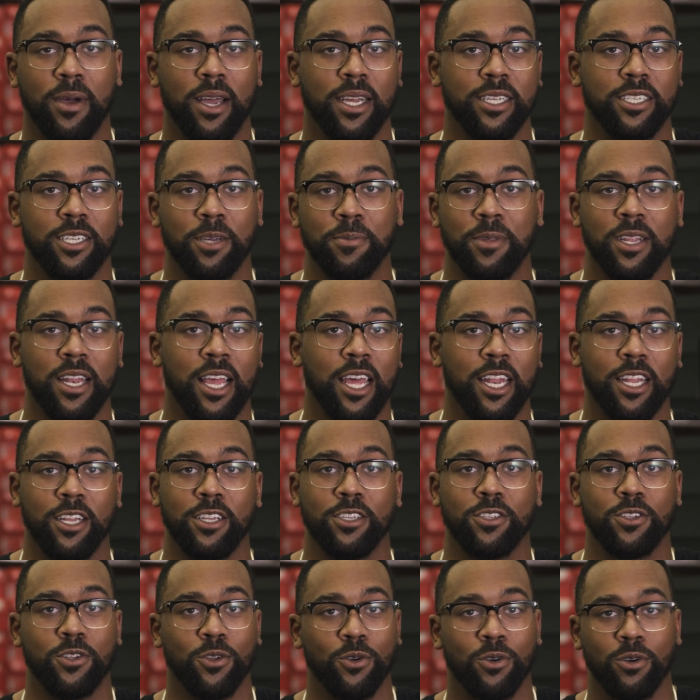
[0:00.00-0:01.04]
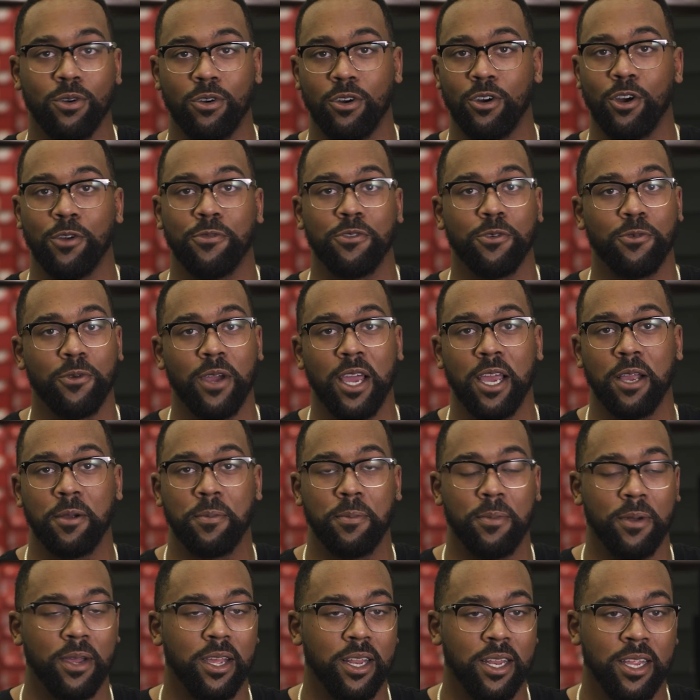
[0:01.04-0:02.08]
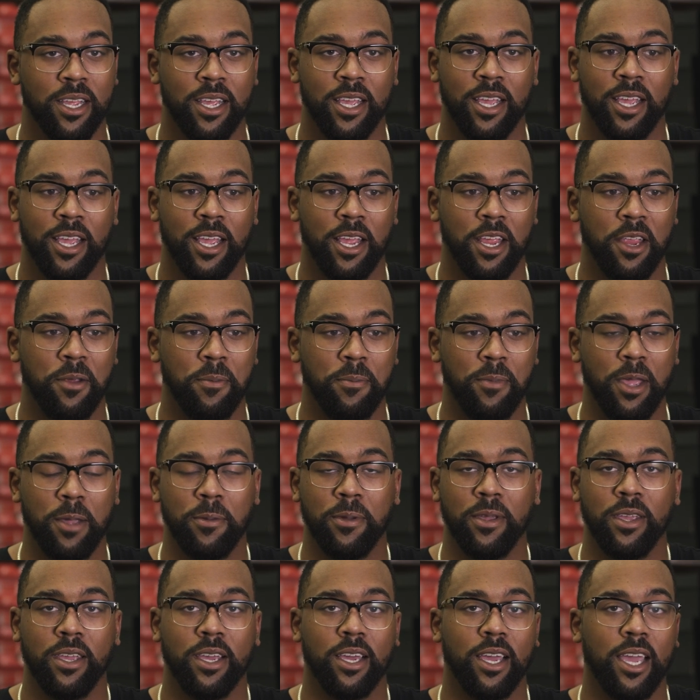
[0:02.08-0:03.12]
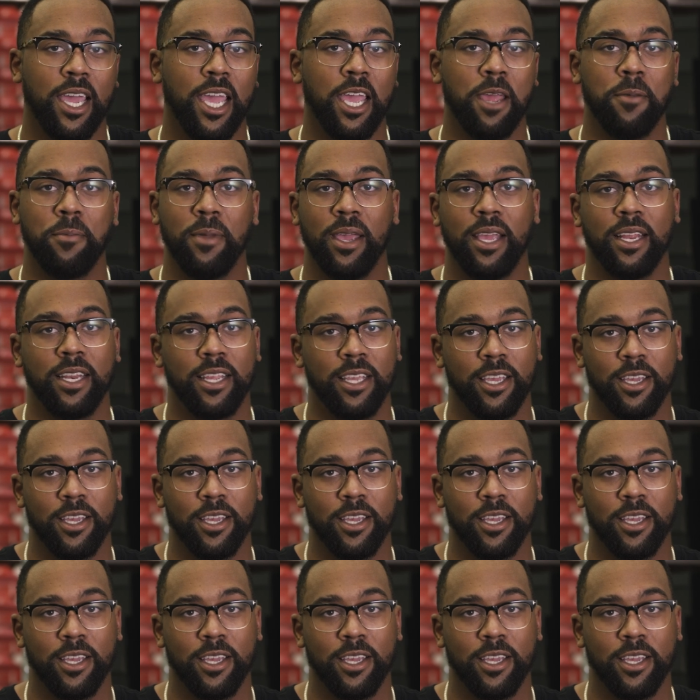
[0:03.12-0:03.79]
buy something out of the store or off the rack, but maybe a handmade